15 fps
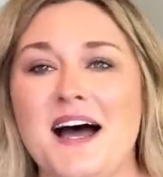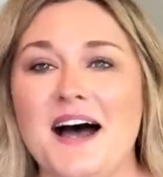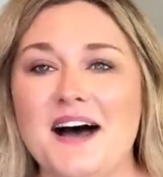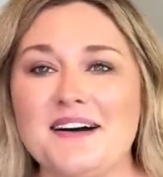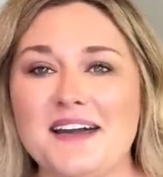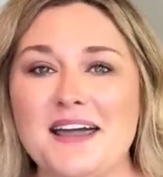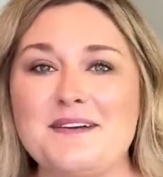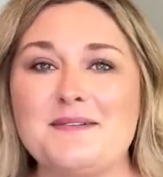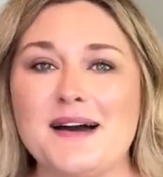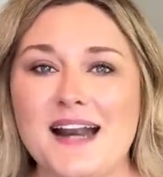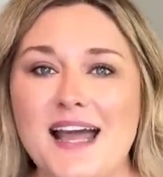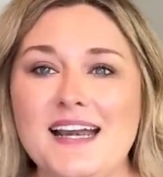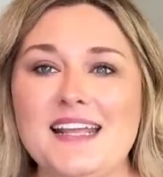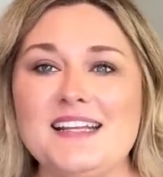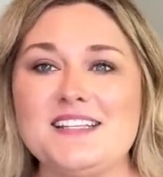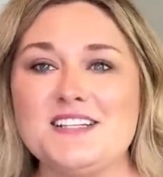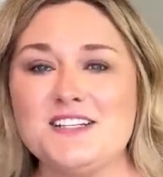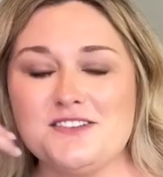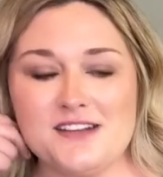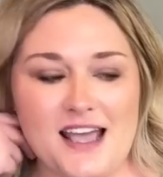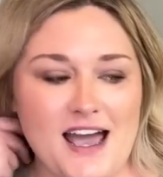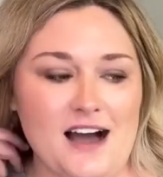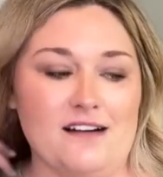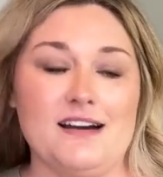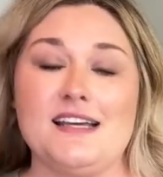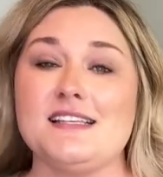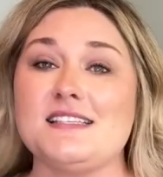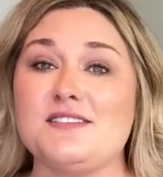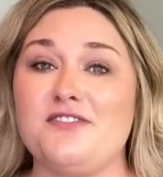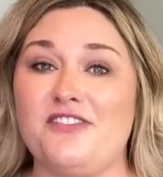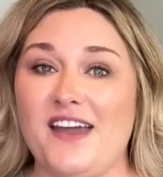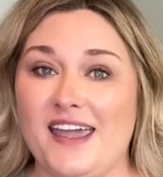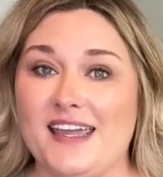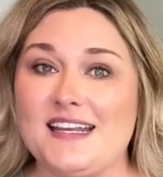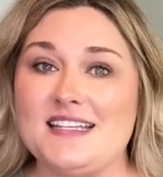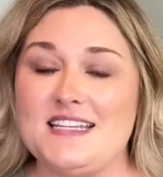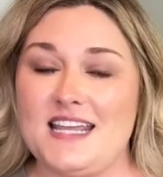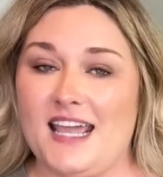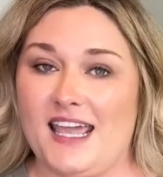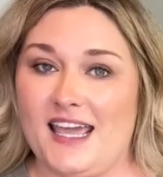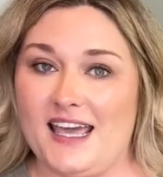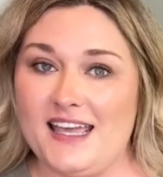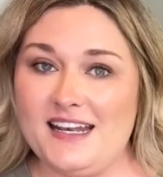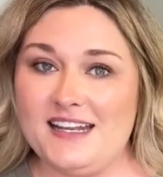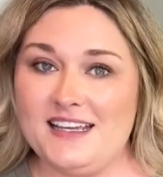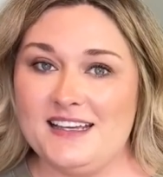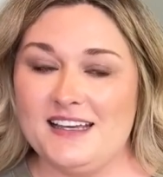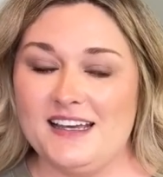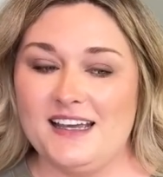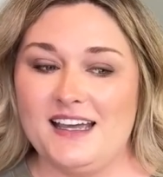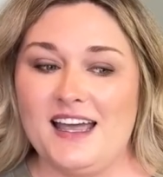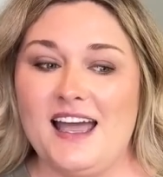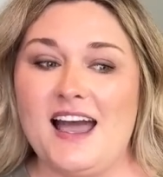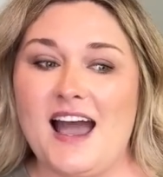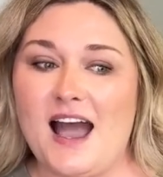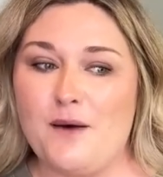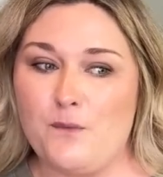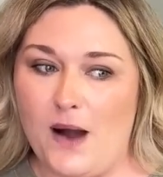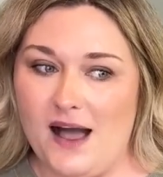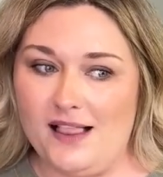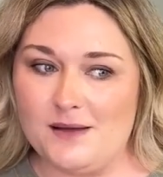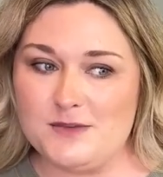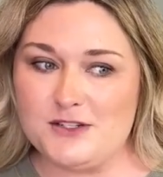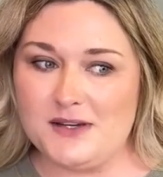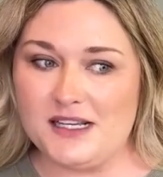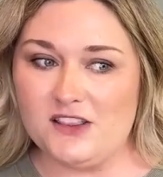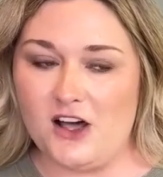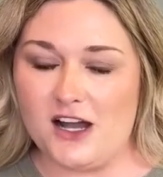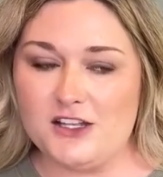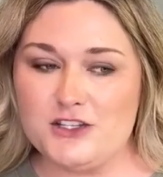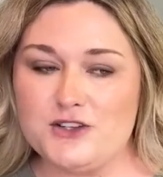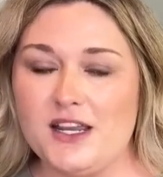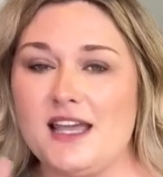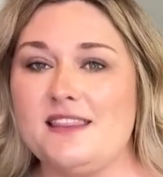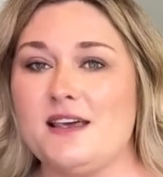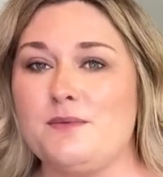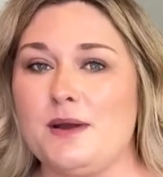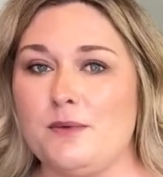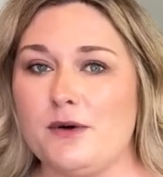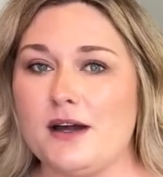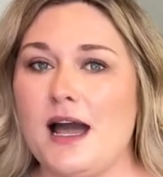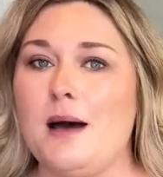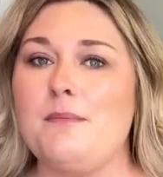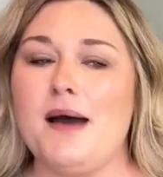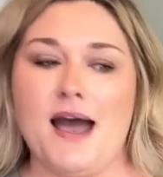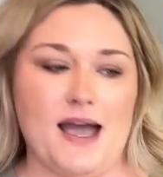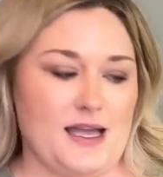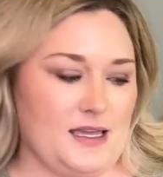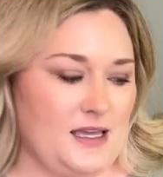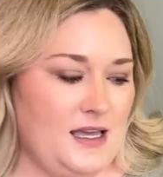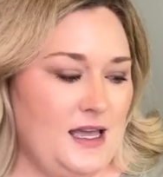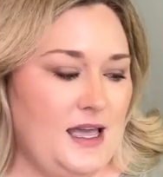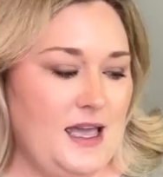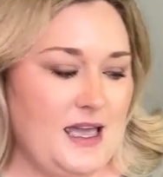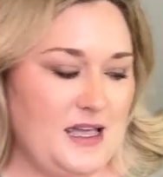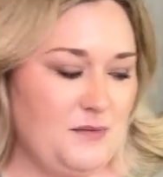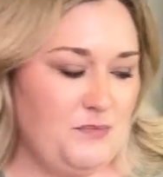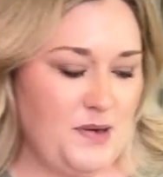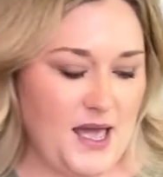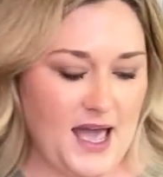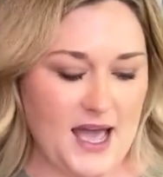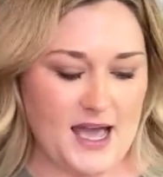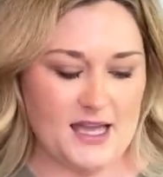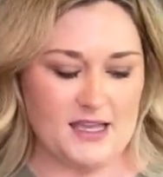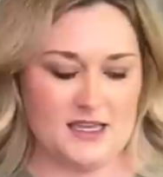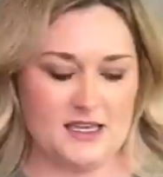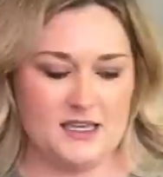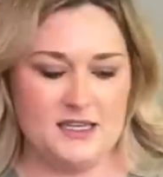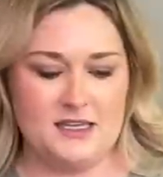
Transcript: Okay, what I need to do now is fake tan while I'm doing laundry, and then we will come back and pack